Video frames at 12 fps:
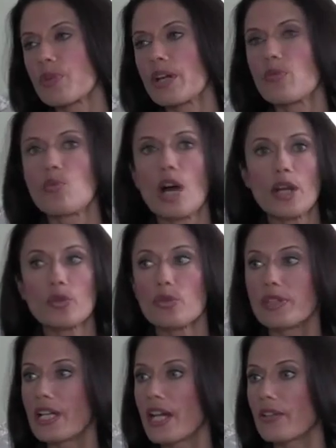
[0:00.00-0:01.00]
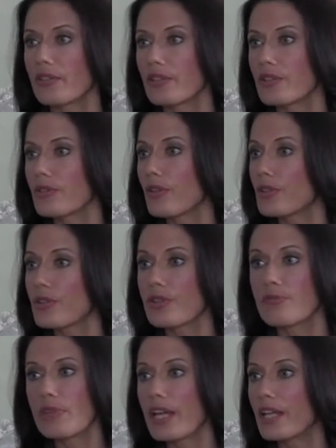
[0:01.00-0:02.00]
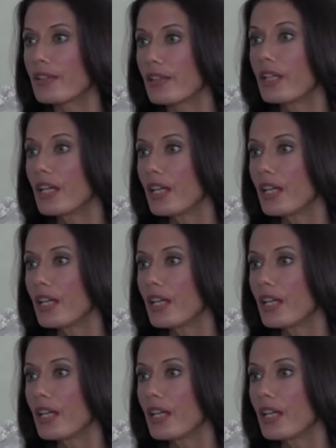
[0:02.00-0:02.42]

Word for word: where one or the other, and it's not just men